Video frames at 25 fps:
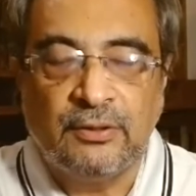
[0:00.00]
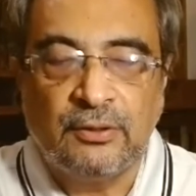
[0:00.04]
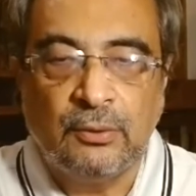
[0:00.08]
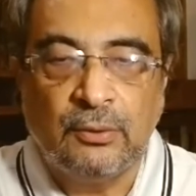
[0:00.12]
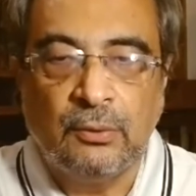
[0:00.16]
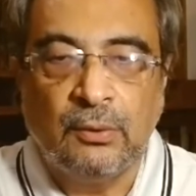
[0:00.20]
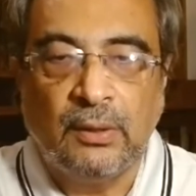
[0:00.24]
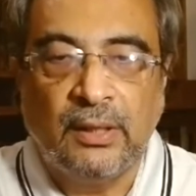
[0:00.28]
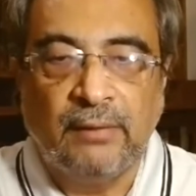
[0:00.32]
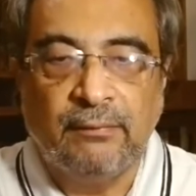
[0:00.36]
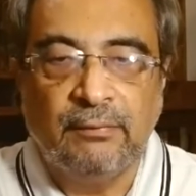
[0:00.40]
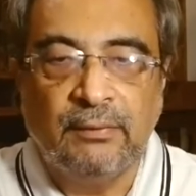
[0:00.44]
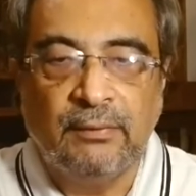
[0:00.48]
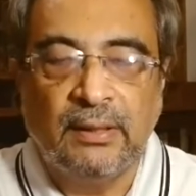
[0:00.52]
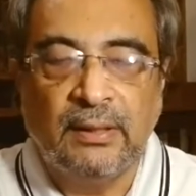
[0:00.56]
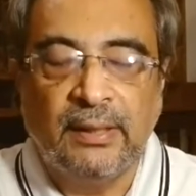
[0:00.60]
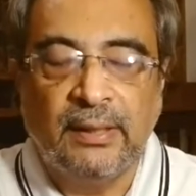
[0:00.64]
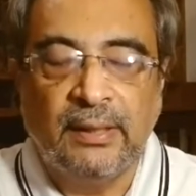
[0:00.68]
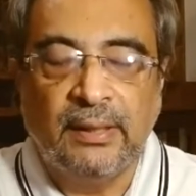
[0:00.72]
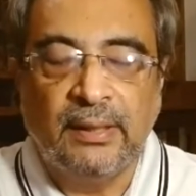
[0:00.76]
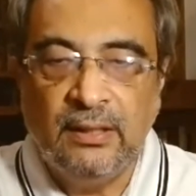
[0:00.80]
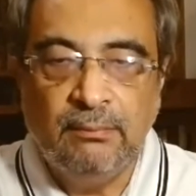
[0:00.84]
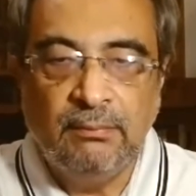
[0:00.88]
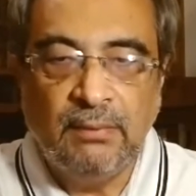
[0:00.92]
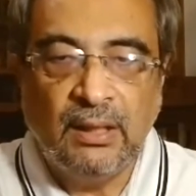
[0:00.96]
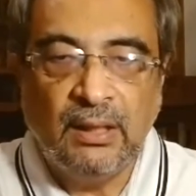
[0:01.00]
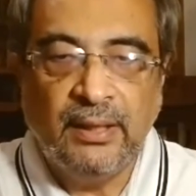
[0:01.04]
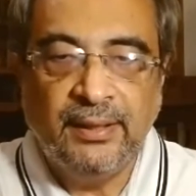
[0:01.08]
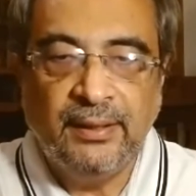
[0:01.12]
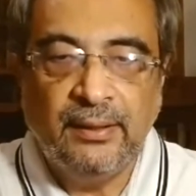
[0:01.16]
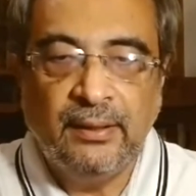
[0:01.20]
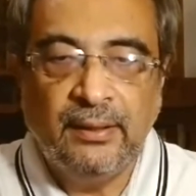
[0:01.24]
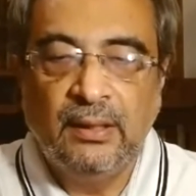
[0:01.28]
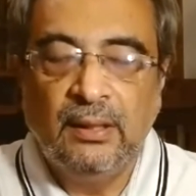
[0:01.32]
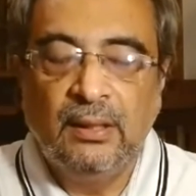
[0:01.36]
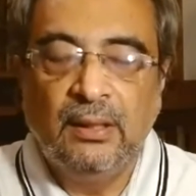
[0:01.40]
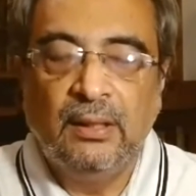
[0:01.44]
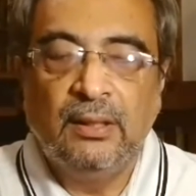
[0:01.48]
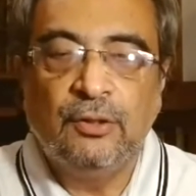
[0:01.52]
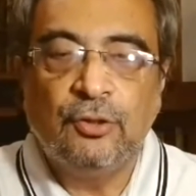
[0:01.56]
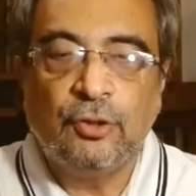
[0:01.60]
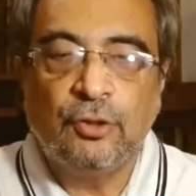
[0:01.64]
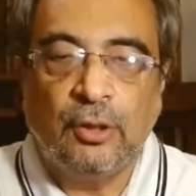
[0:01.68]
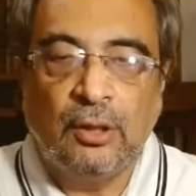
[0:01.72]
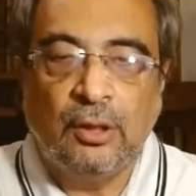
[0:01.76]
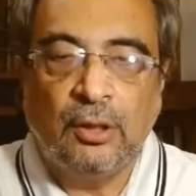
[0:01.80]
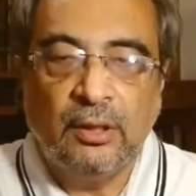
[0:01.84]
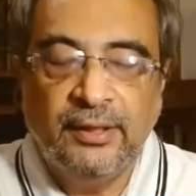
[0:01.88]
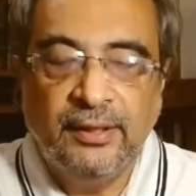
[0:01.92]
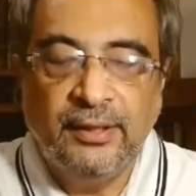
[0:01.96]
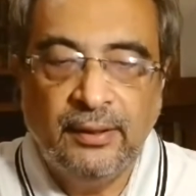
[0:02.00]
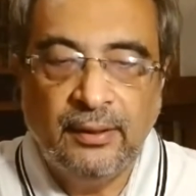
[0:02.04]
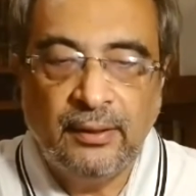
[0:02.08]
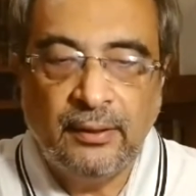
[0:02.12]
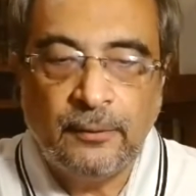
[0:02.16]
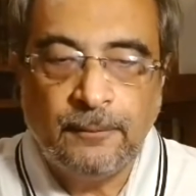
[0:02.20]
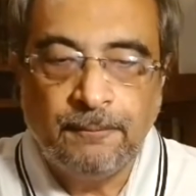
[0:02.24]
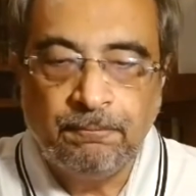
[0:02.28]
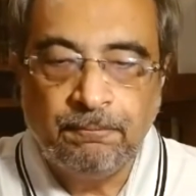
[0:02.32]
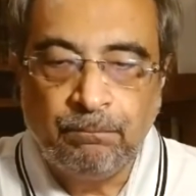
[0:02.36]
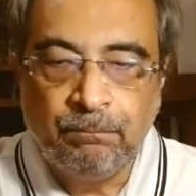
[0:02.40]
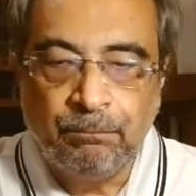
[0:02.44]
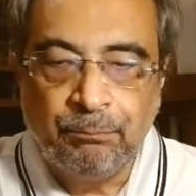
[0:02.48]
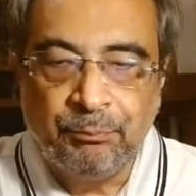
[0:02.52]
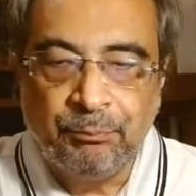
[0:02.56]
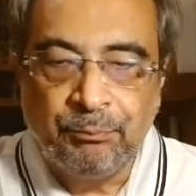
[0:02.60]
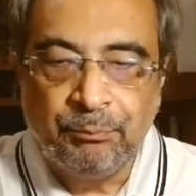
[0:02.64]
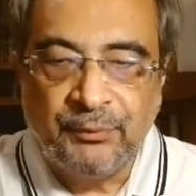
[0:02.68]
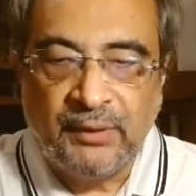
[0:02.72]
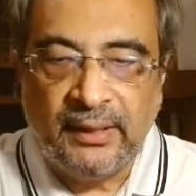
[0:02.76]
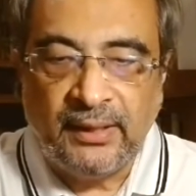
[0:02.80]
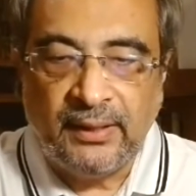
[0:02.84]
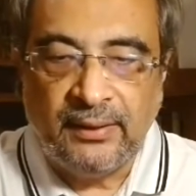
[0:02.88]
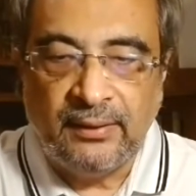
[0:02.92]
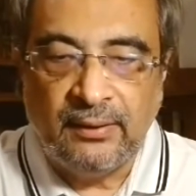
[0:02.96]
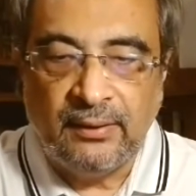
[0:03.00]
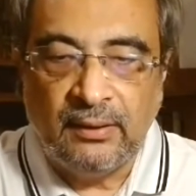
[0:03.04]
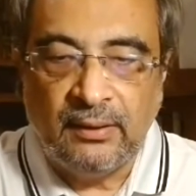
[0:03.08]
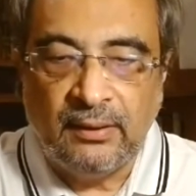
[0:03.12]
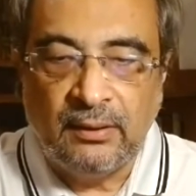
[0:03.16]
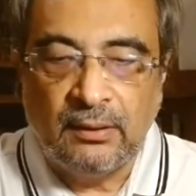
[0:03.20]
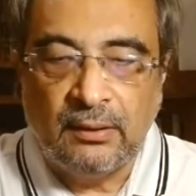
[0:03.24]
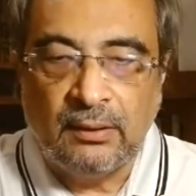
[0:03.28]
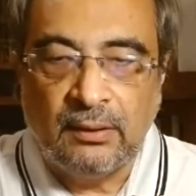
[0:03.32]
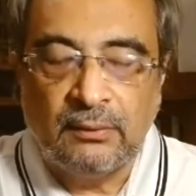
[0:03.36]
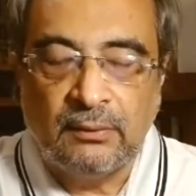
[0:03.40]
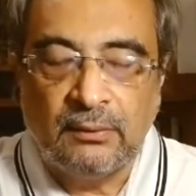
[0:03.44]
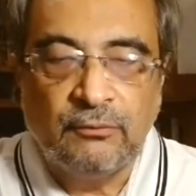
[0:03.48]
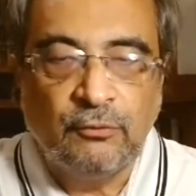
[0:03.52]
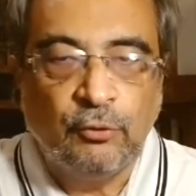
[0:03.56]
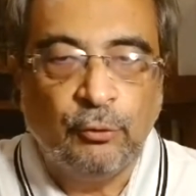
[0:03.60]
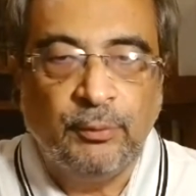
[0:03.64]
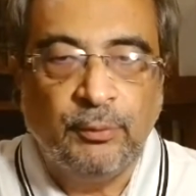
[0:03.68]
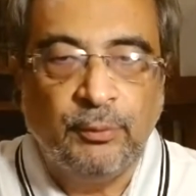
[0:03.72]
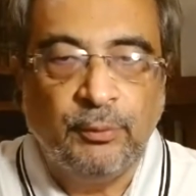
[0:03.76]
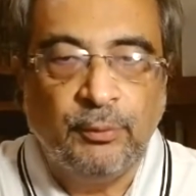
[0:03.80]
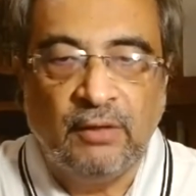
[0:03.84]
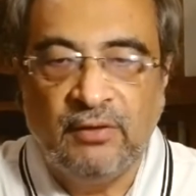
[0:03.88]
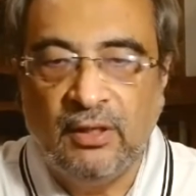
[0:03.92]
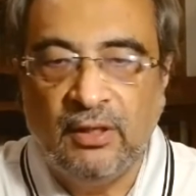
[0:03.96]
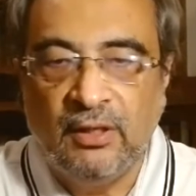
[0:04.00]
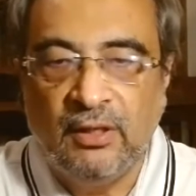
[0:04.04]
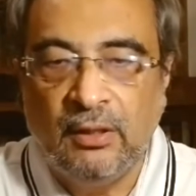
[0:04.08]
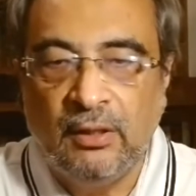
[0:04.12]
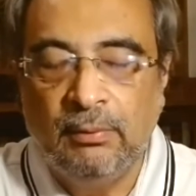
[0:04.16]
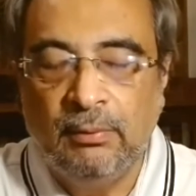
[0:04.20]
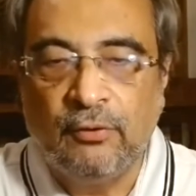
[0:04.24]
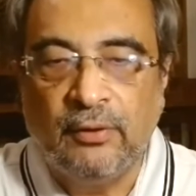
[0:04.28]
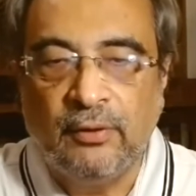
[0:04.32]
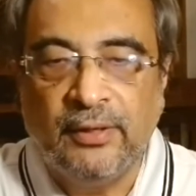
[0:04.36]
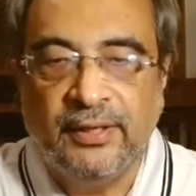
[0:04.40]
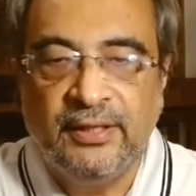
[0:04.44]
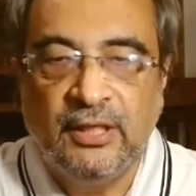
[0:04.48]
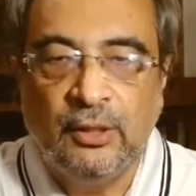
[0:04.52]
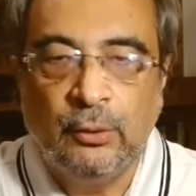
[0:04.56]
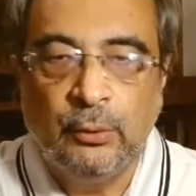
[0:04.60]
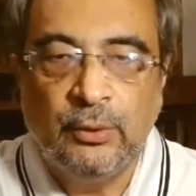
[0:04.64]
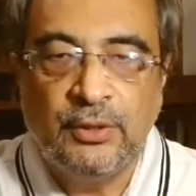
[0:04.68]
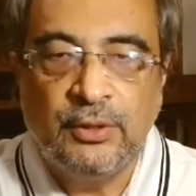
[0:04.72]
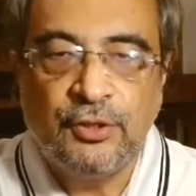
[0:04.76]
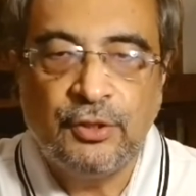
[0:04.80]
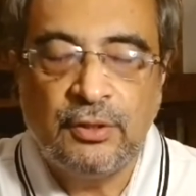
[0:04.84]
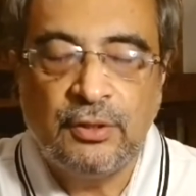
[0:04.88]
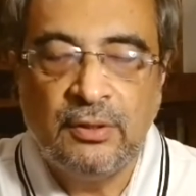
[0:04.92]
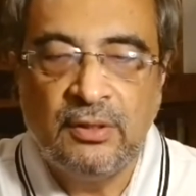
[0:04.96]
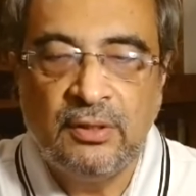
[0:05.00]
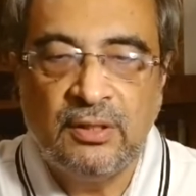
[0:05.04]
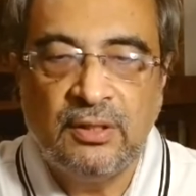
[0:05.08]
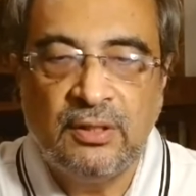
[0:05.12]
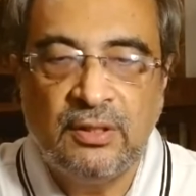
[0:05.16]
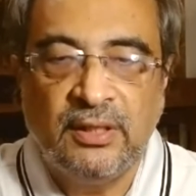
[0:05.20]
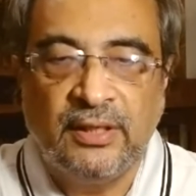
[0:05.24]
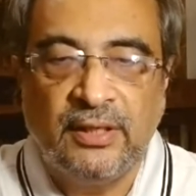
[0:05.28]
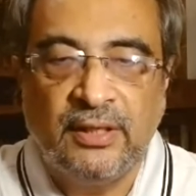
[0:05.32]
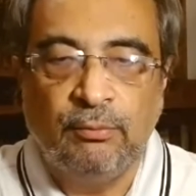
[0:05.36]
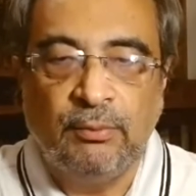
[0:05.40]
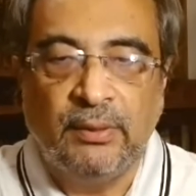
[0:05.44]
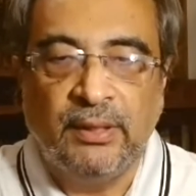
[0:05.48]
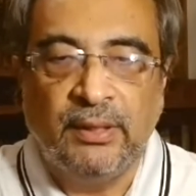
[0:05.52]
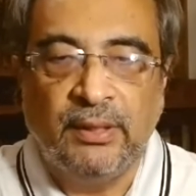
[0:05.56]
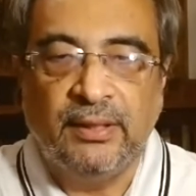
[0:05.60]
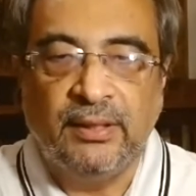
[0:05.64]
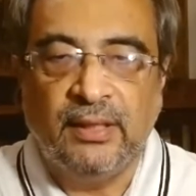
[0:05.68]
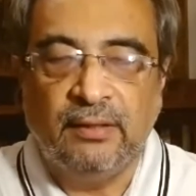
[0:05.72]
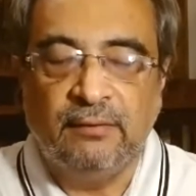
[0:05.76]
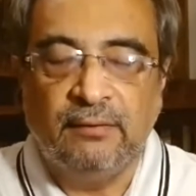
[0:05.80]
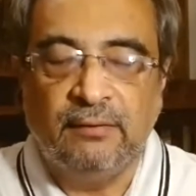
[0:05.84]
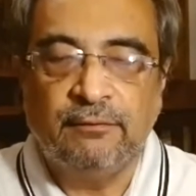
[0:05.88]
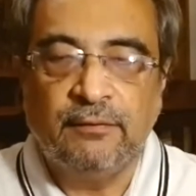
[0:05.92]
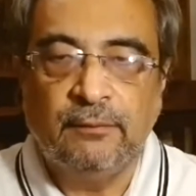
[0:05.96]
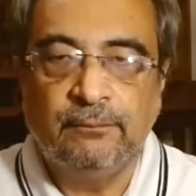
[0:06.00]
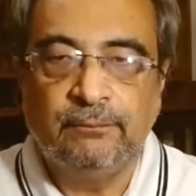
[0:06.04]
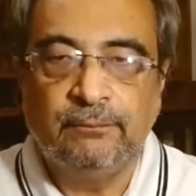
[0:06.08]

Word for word: So I will end my talk here and uh, will be available for any questions that you might have.